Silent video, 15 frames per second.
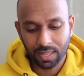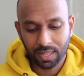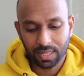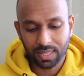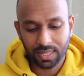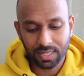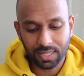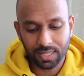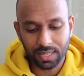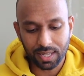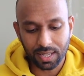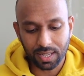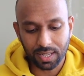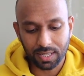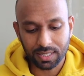He
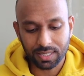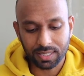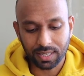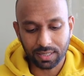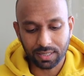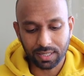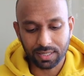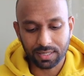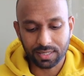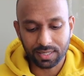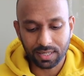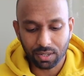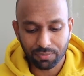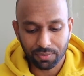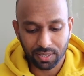said that
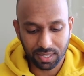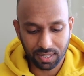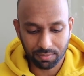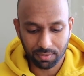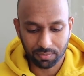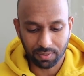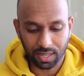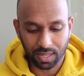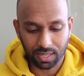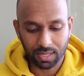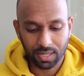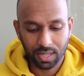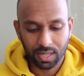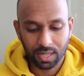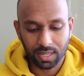instead of a giveaway,